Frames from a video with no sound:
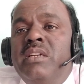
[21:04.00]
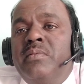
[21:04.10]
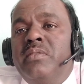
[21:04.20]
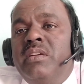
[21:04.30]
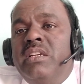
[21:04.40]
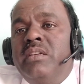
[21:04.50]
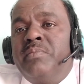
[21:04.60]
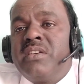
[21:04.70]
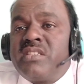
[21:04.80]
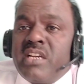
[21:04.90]
you
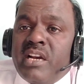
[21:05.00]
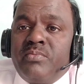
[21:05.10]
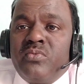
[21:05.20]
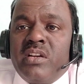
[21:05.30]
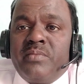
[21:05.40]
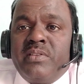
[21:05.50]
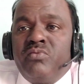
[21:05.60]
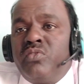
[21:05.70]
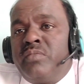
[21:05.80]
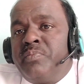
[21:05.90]
must have to have
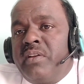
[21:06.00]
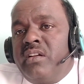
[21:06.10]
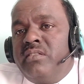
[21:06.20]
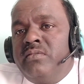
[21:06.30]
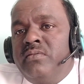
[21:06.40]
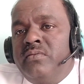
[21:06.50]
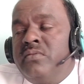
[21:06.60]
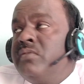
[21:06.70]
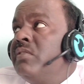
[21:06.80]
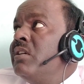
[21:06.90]
a one plan.
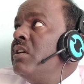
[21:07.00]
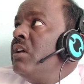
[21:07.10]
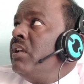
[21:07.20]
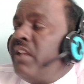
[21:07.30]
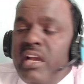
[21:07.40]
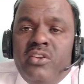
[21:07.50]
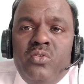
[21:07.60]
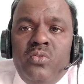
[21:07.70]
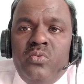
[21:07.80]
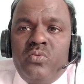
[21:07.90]
Thank
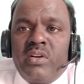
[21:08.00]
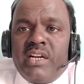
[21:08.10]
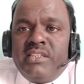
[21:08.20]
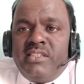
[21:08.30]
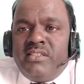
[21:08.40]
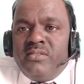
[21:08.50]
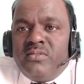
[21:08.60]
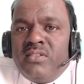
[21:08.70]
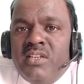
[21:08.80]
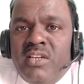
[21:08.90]
you guys.
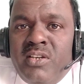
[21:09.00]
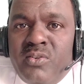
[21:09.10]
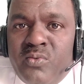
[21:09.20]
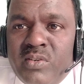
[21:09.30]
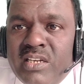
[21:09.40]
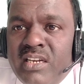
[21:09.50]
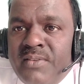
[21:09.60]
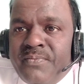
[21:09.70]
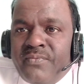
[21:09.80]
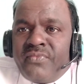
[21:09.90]
Today
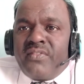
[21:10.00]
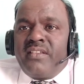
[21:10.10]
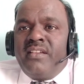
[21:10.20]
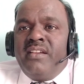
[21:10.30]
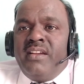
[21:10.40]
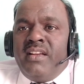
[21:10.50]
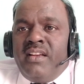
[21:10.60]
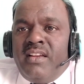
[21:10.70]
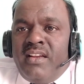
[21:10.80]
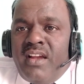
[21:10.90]

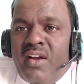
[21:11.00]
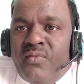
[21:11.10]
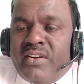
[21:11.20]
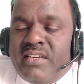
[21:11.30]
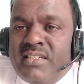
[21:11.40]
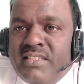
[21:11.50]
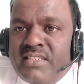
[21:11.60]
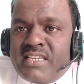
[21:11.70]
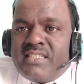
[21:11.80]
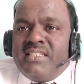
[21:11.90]
our
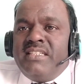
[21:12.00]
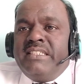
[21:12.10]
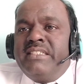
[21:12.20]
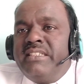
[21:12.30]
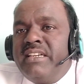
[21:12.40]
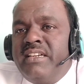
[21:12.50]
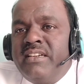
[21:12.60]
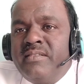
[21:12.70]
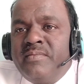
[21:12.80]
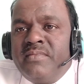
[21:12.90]
session is ended
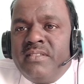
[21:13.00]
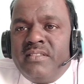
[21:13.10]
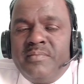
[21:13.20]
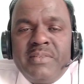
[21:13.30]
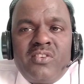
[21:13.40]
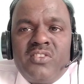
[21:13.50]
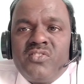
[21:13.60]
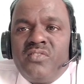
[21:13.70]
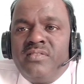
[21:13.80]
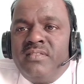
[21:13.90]

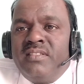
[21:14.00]
because of